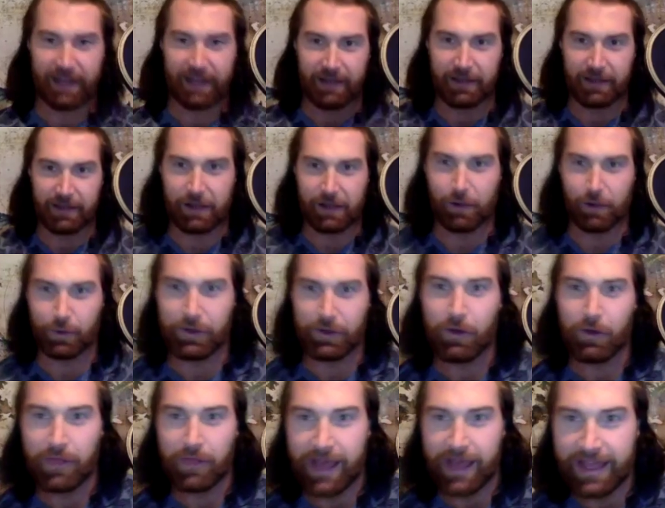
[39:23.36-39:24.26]
I'll include
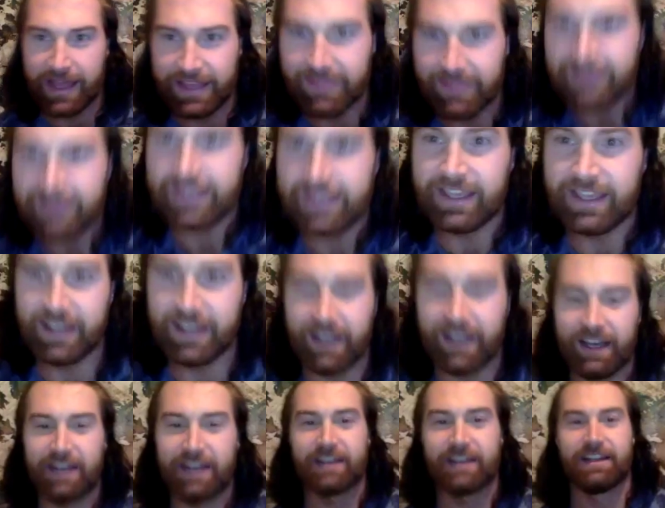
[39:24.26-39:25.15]
all that in
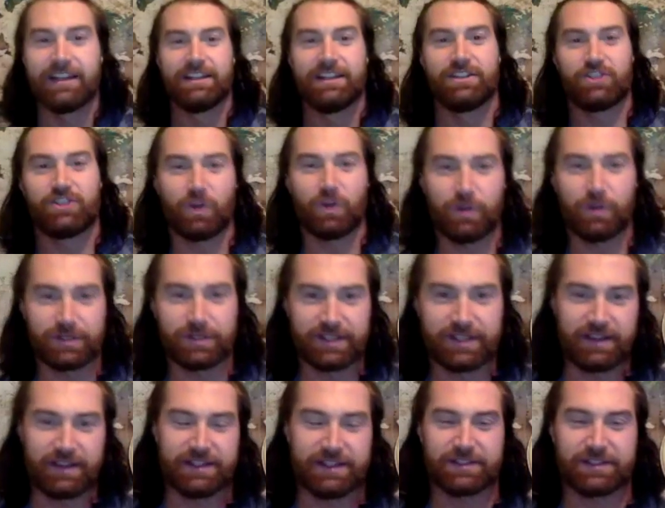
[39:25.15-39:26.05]
the show notes
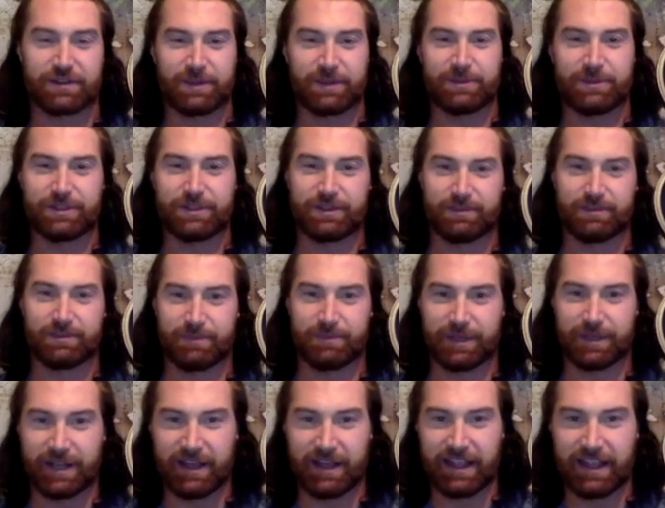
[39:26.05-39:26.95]
and the description.
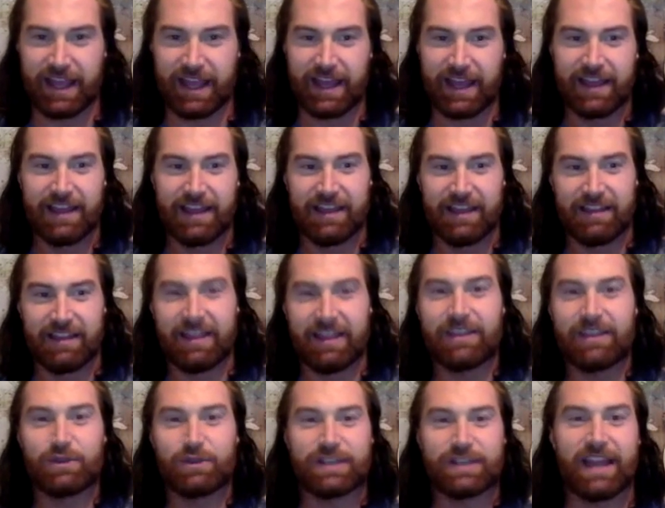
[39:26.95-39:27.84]
But yeah, thank
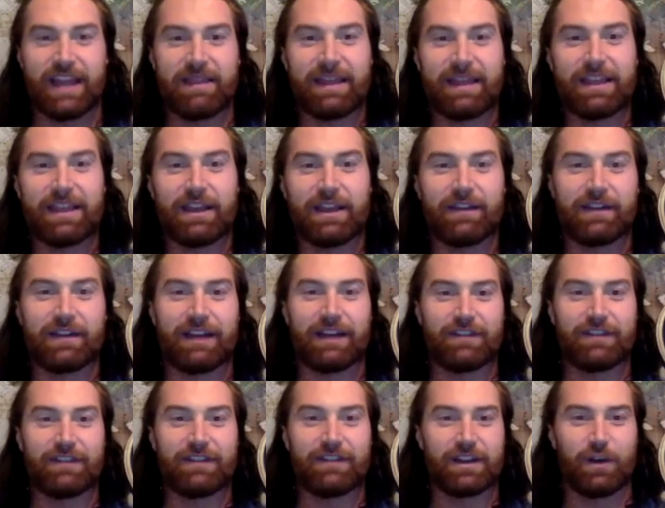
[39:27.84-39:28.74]
you, Jen. Thank you. Have
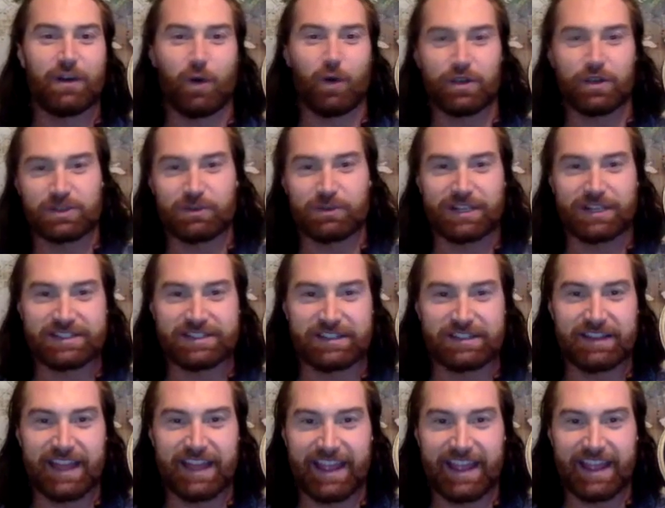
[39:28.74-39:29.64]
an awesome rest of
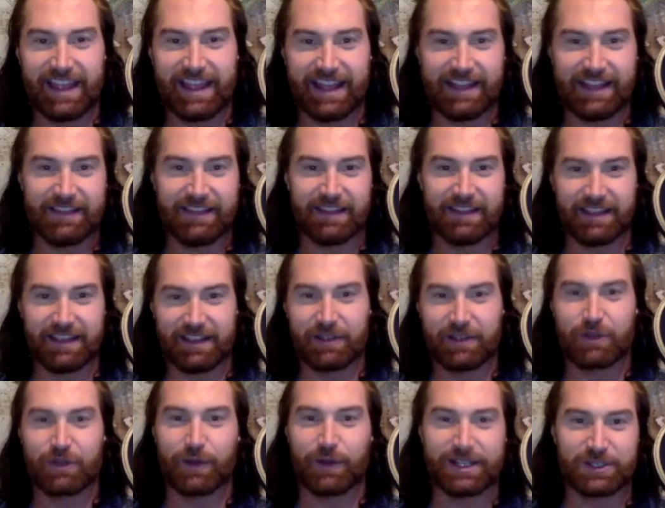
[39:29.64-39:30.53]
your day and
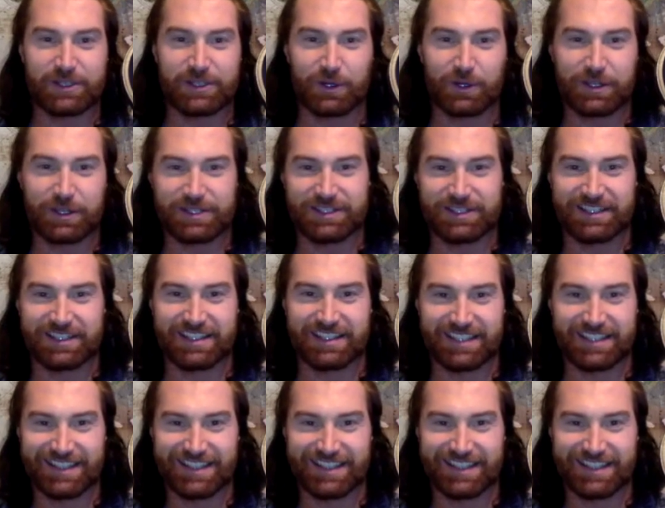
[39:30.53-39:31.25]
great talking to you.